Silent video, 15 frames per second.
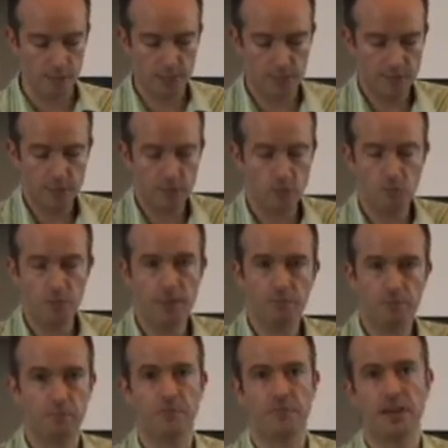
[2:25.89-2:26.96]
Because even if you
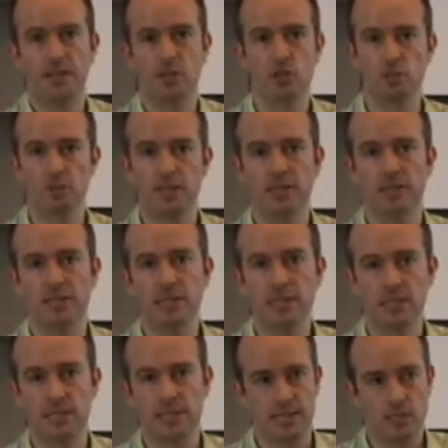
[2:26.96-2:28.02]
build financial
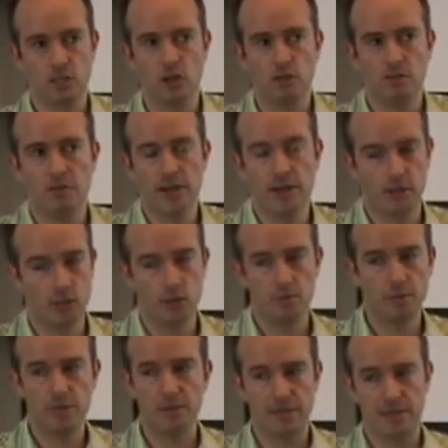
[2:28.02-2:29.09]
penalties, that's all fine. The
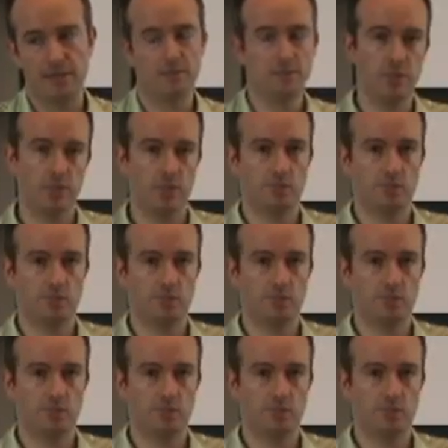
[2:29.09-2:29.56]
company might have